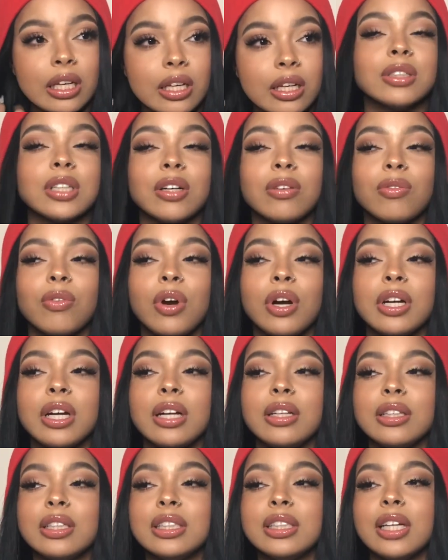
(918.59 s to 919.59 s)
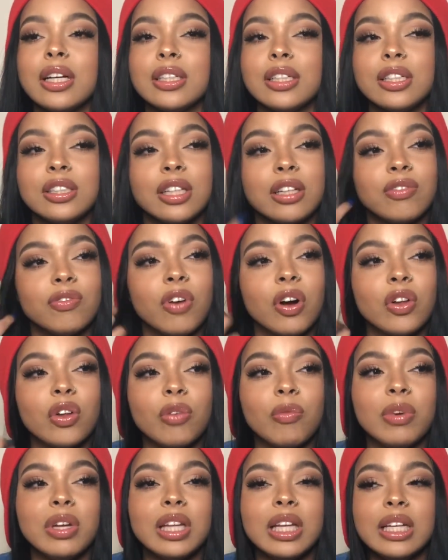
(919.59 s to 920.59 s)
I was like running down these stairs, he's like
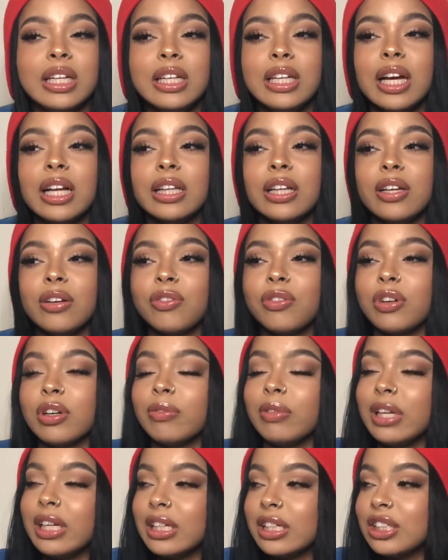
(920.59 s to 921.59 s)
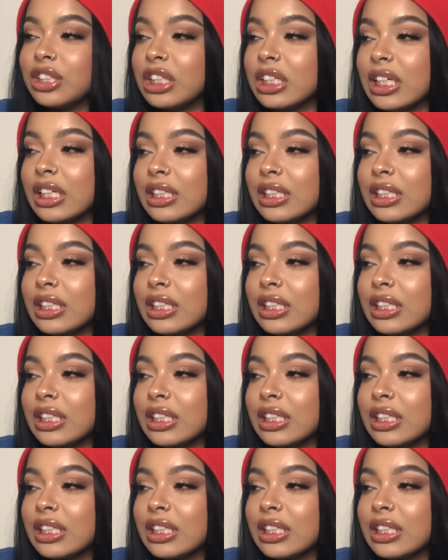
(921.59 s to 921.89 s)
following me, like yelling for me and shit.